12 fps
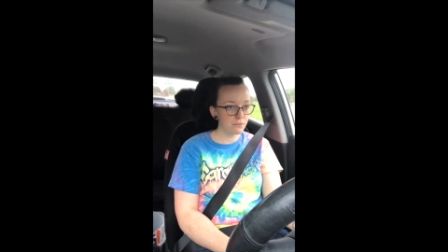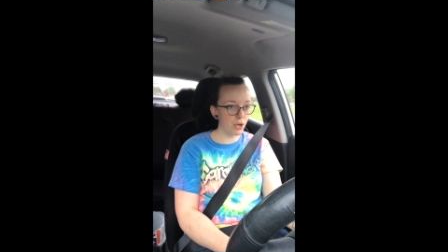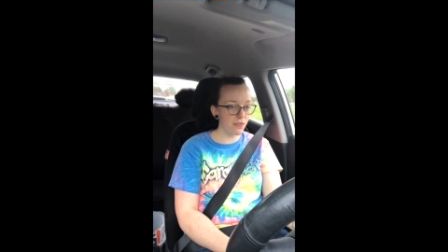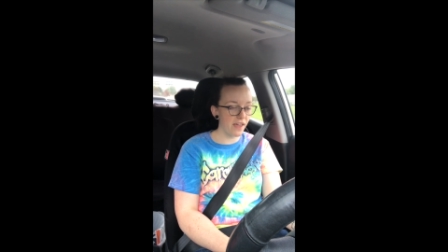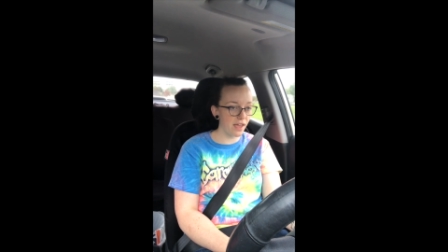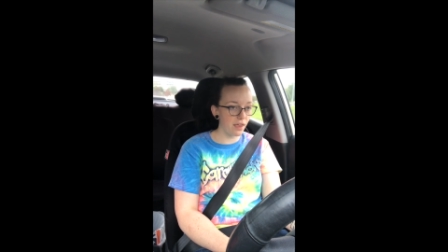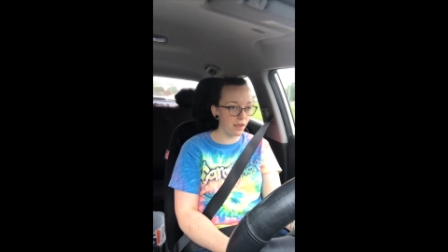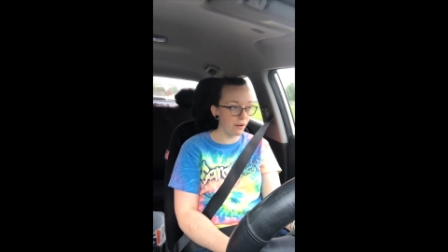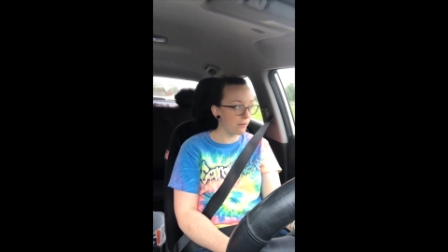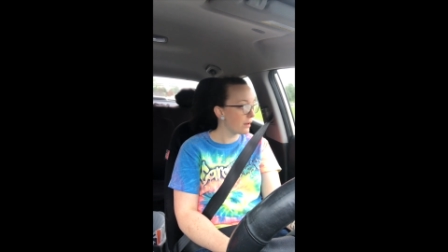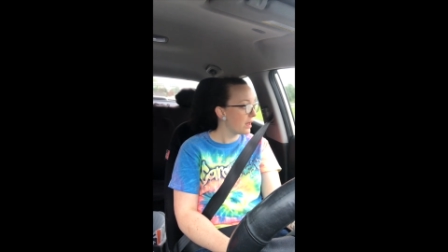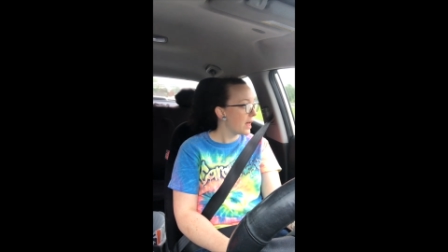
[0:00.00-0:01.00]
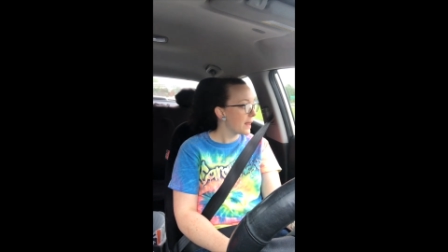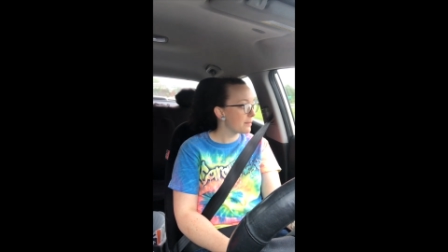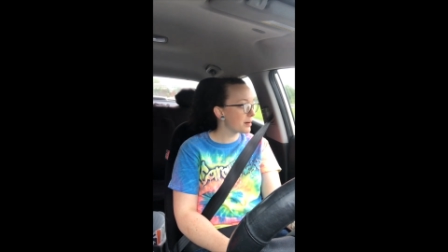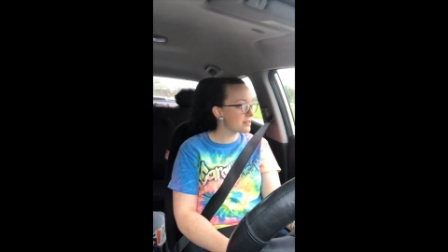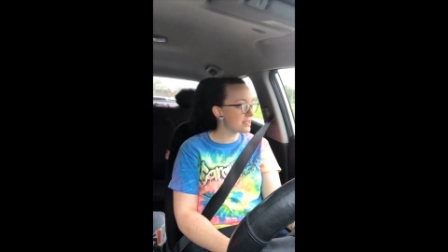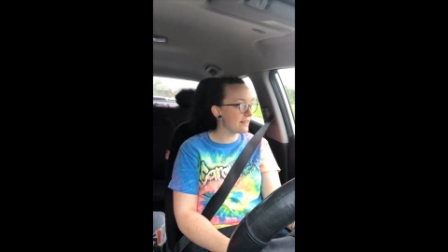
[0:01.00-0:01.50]
no, thank you.
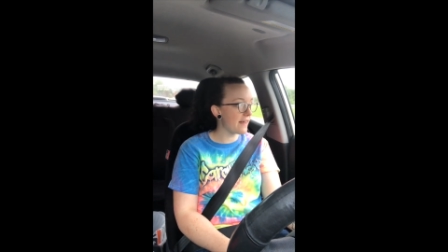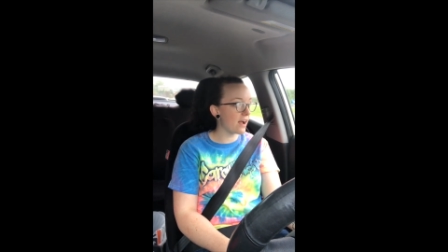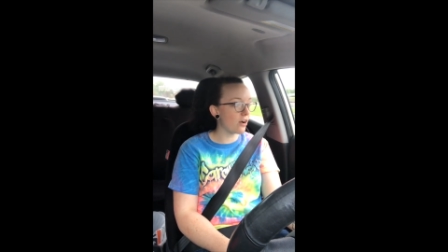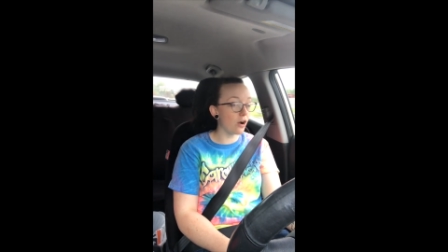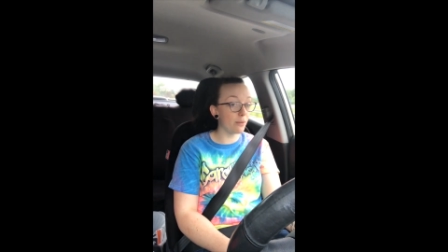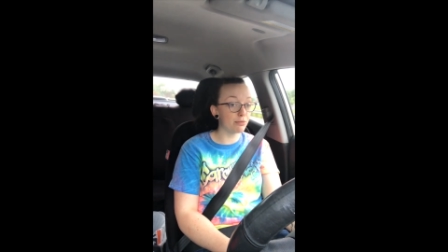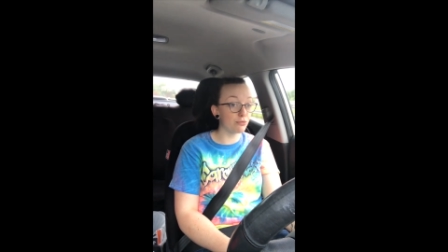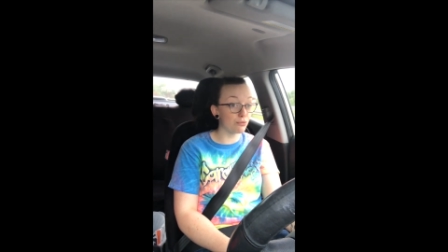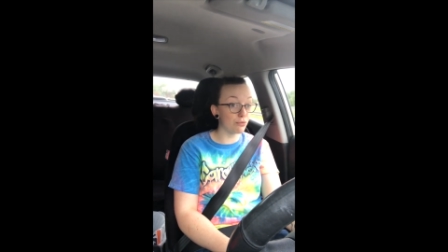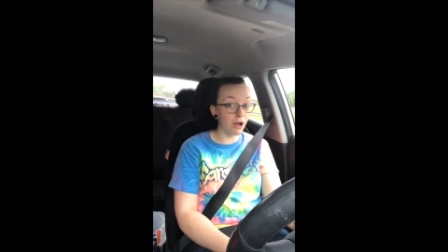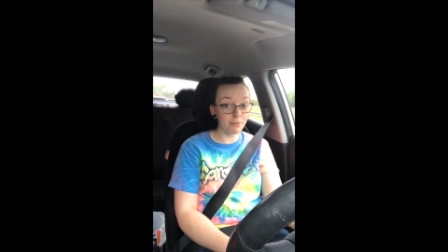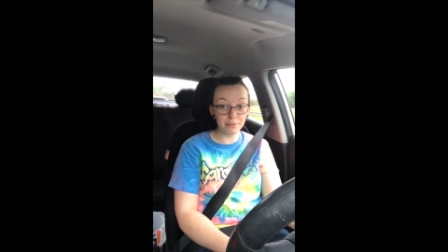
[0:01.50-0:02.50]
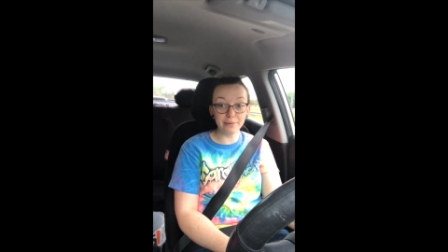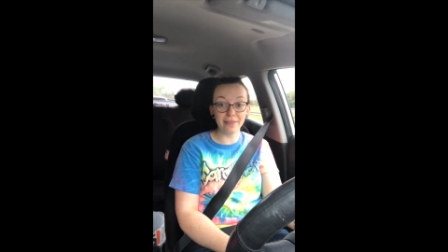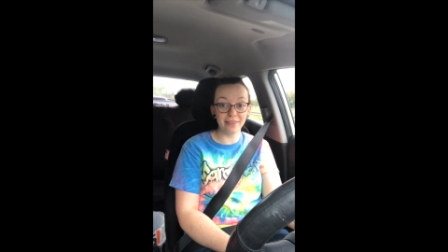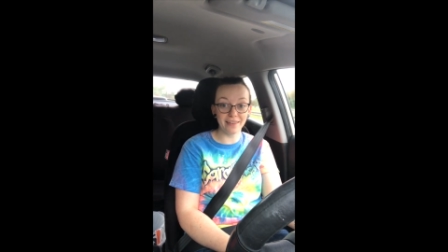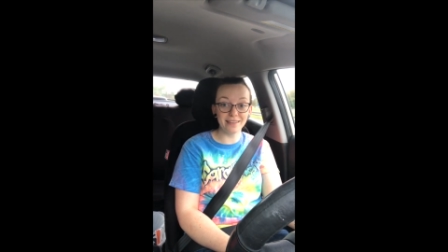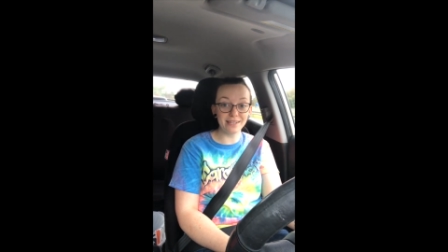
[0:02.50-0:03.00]
The person in that car
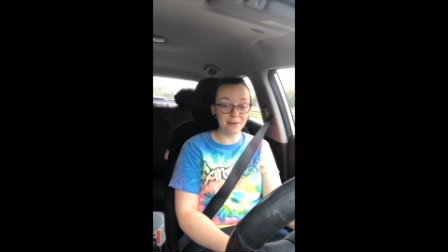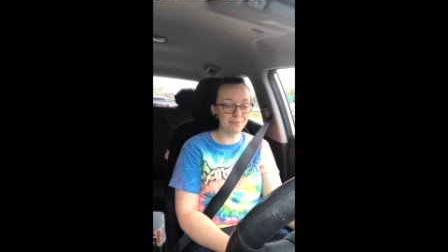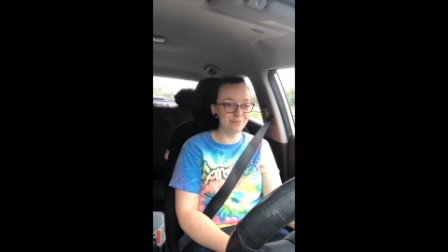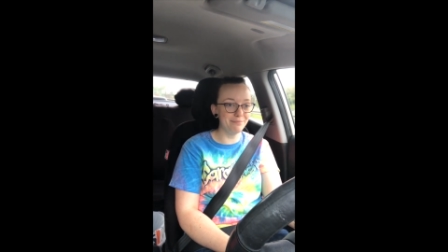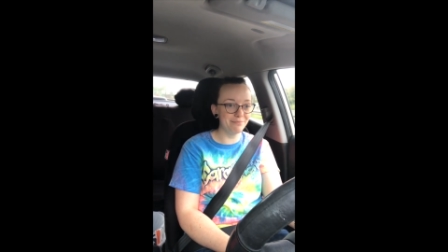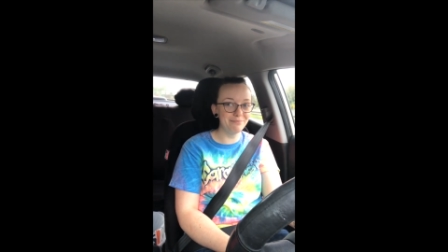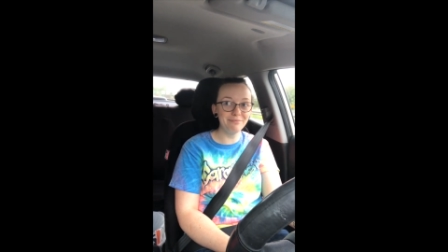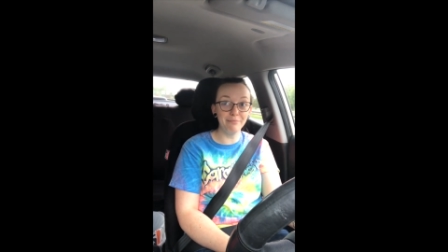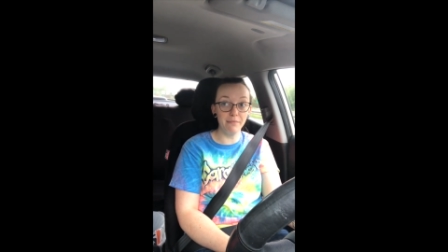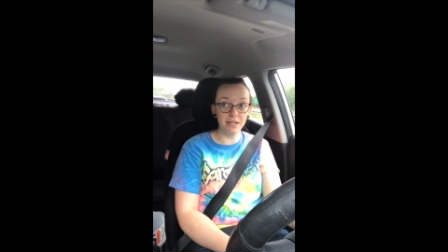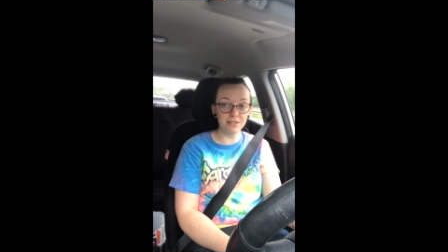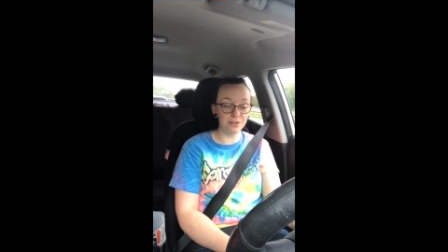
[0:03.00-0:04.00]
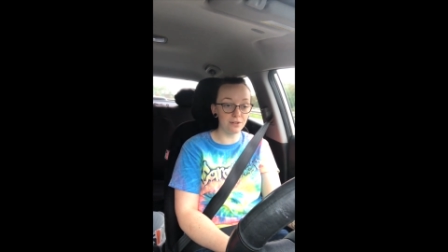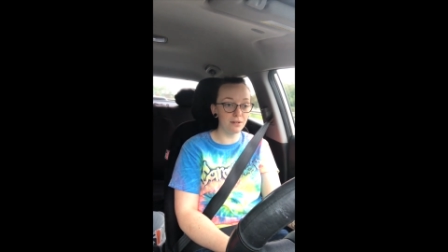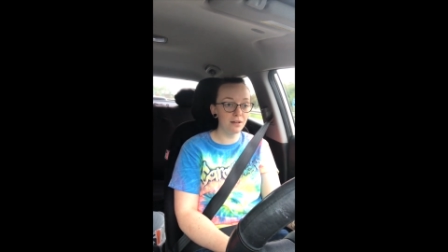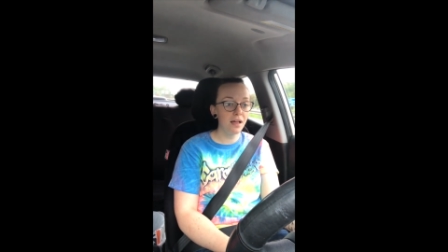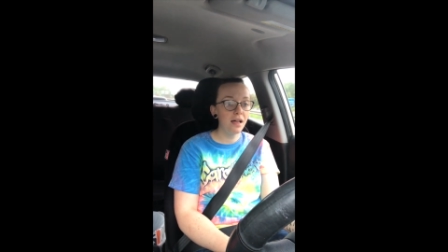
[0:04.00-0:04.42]
probably thinks I'm mental.